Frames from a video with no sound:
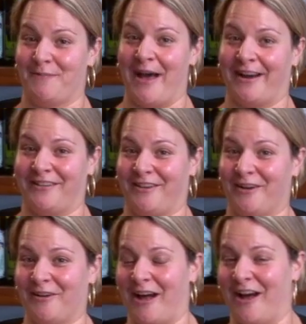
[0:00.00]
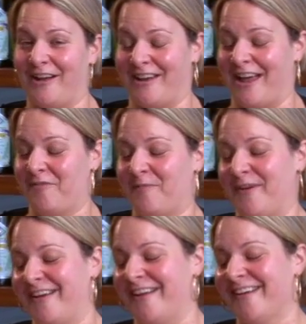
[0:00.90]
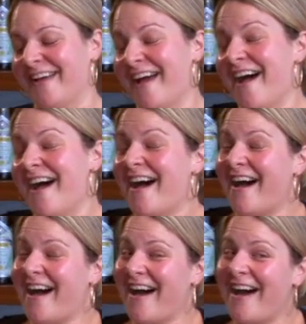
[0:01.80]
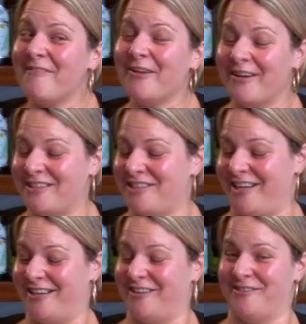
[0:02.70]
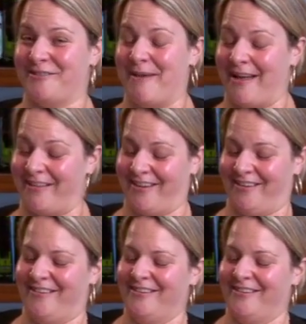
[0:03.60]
the back of their uh, knife, but I'm going to cheat and use a mallet.